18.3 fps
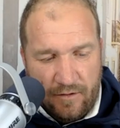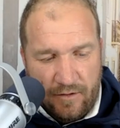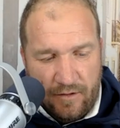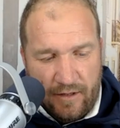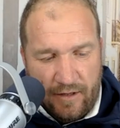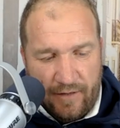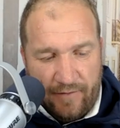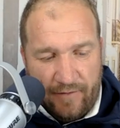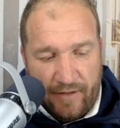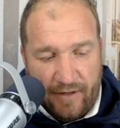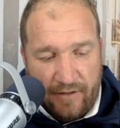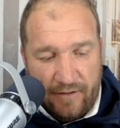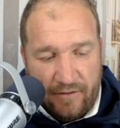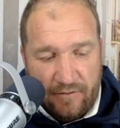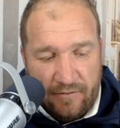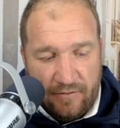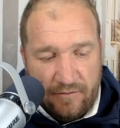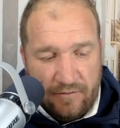and
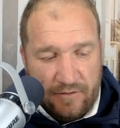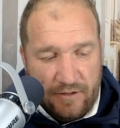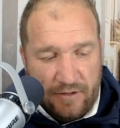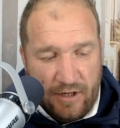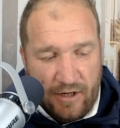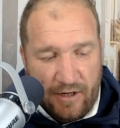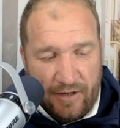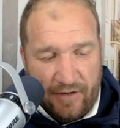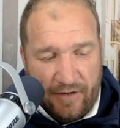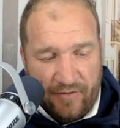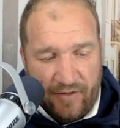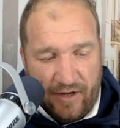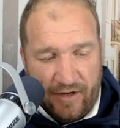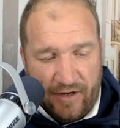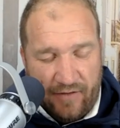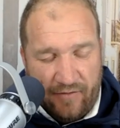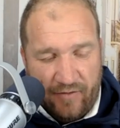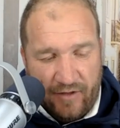then yeah, and I th-
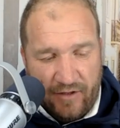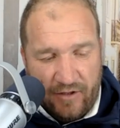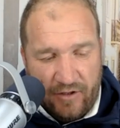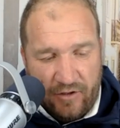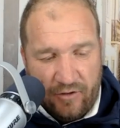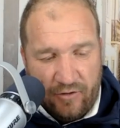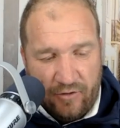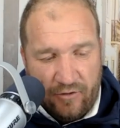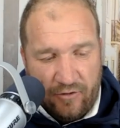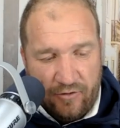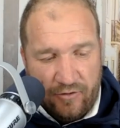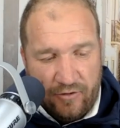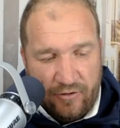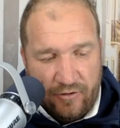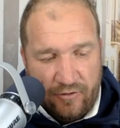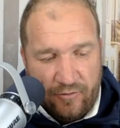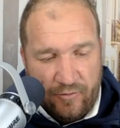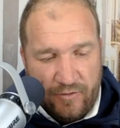and I think you're
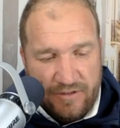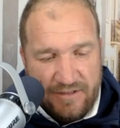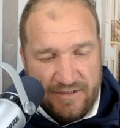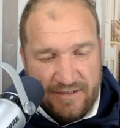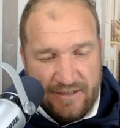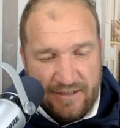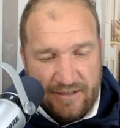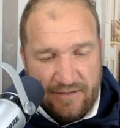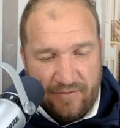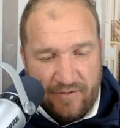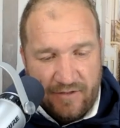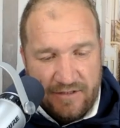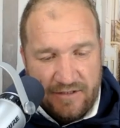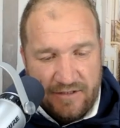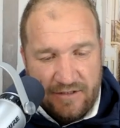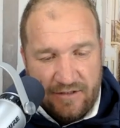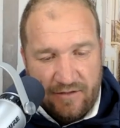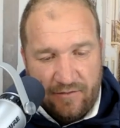you're we're seeing
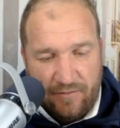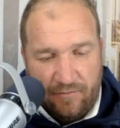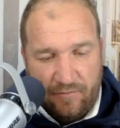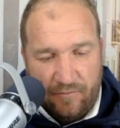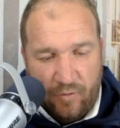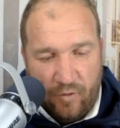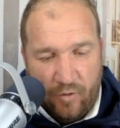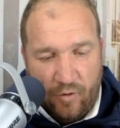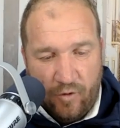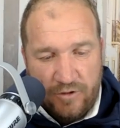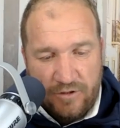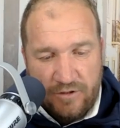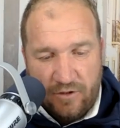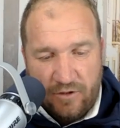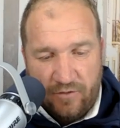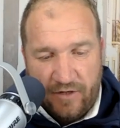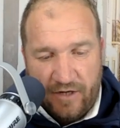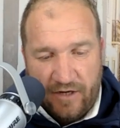this more
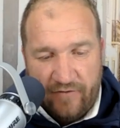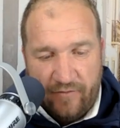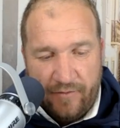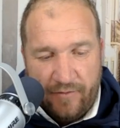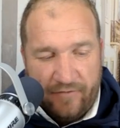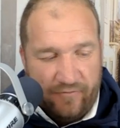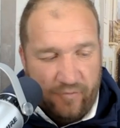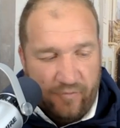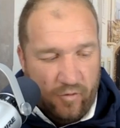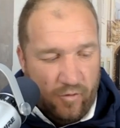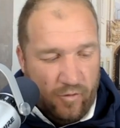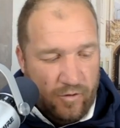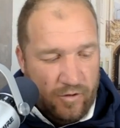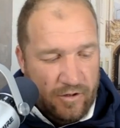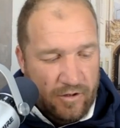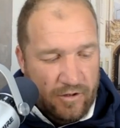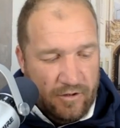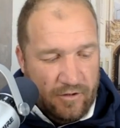so than ever before.
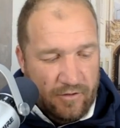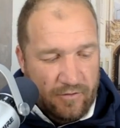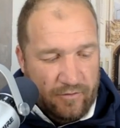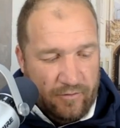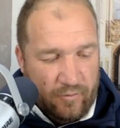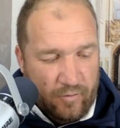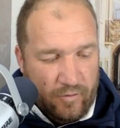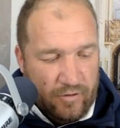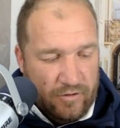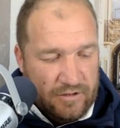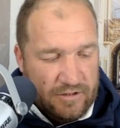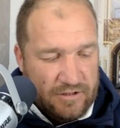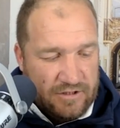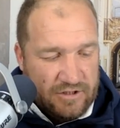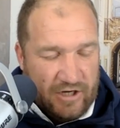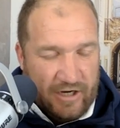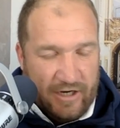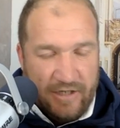The world is
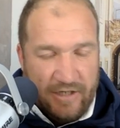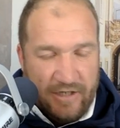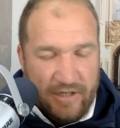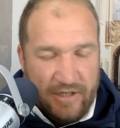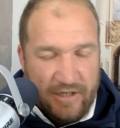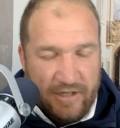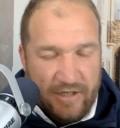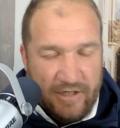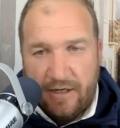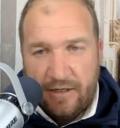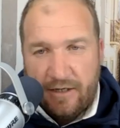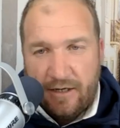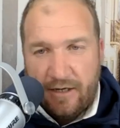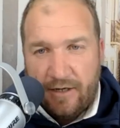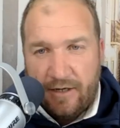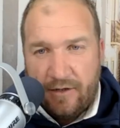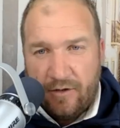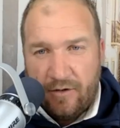changing, and
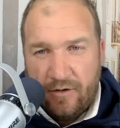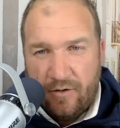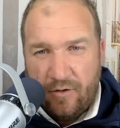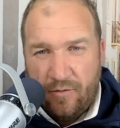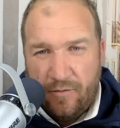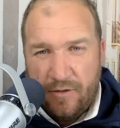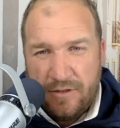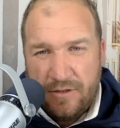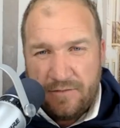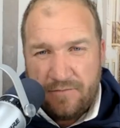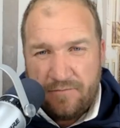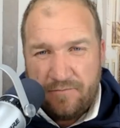and almost